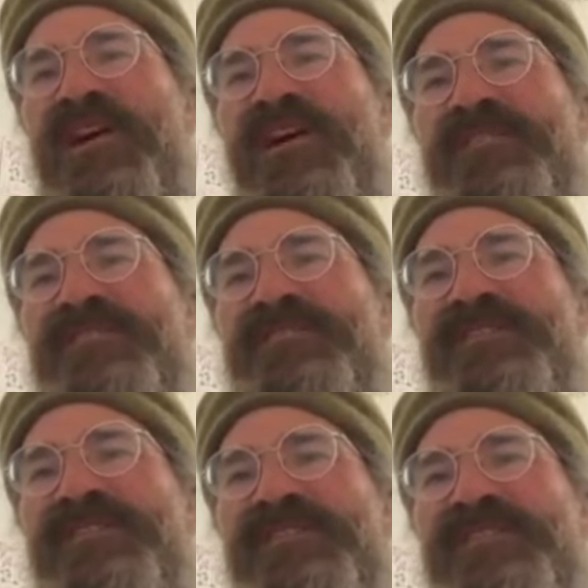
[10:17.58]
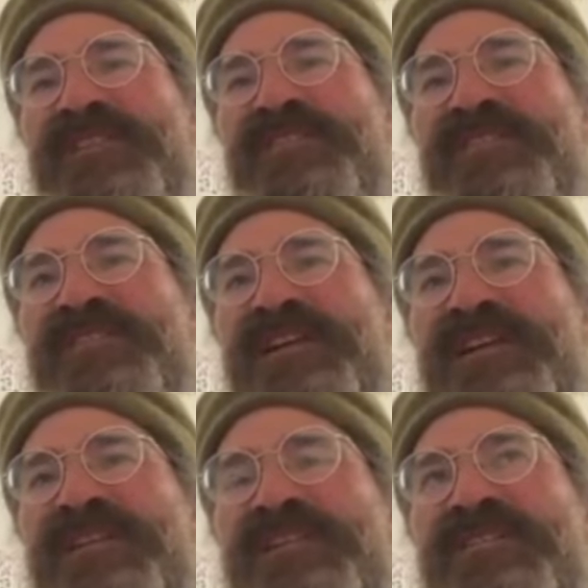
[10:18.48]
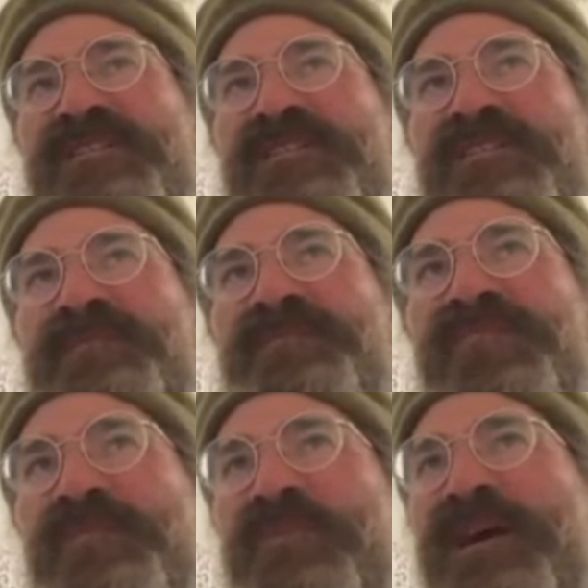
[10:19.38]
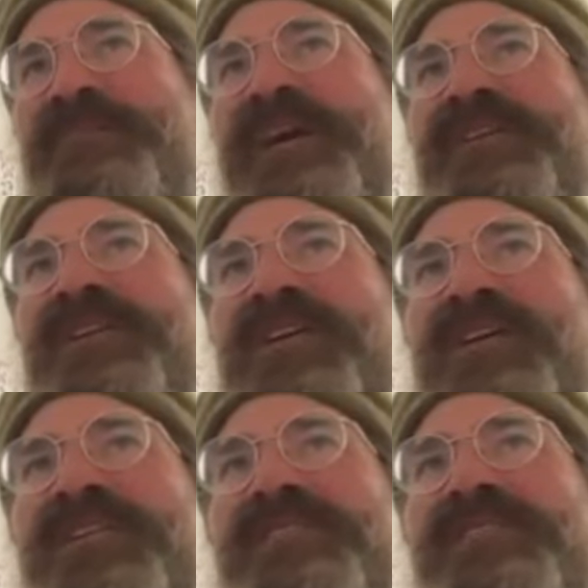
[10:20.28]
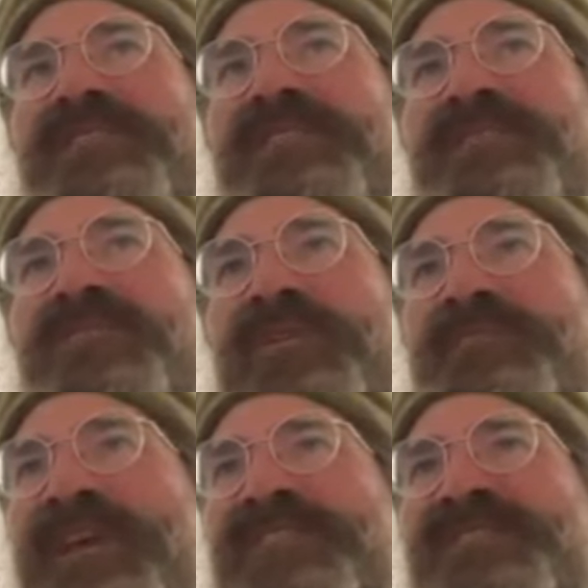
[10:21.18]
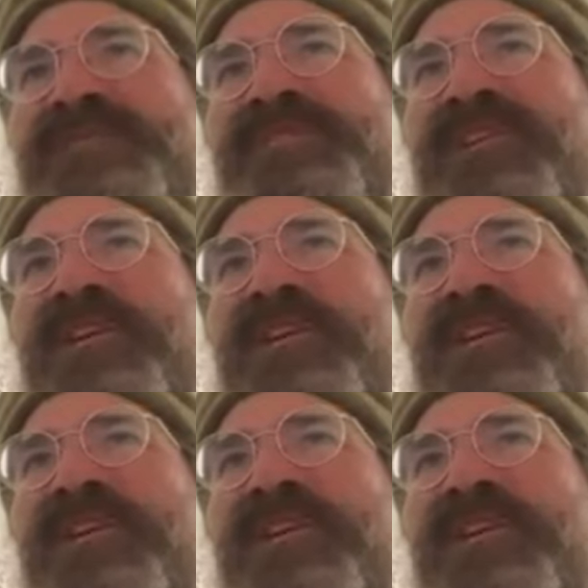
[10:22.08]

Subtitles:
art in the sense that, to my mind, art, what makes something